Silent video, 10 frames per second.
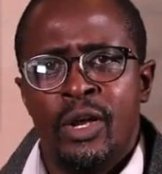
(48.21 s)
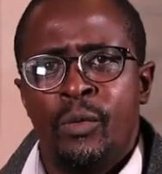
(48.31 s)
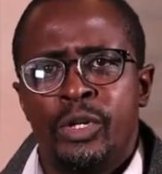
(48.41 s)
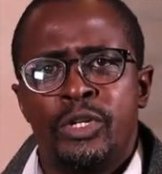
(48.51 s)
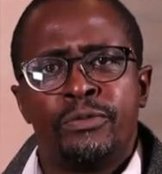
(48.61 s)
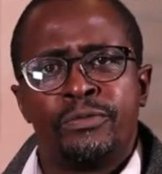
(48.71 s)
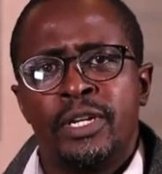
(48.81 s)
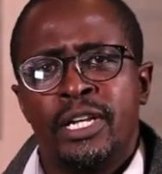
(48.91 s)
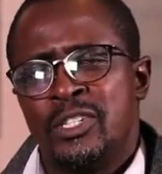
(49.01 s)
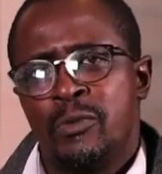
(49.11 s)
What did you
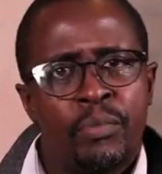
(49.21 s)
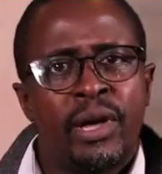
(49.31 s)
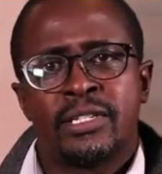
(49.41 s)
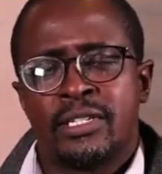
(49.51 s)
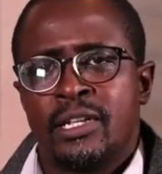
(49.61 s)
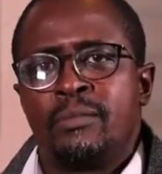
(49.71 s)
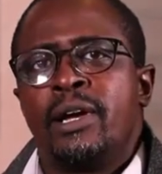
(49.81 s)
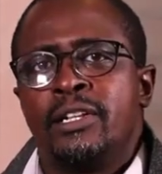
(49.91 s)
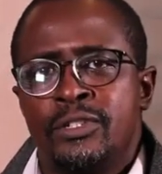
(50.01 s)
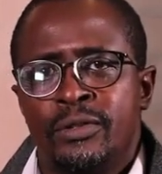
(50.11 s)
feel as you passed that
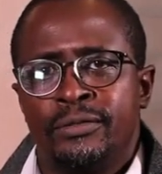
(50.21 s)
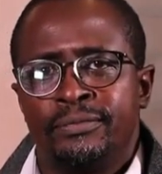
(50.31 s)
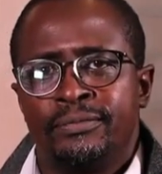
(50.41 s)
milestone?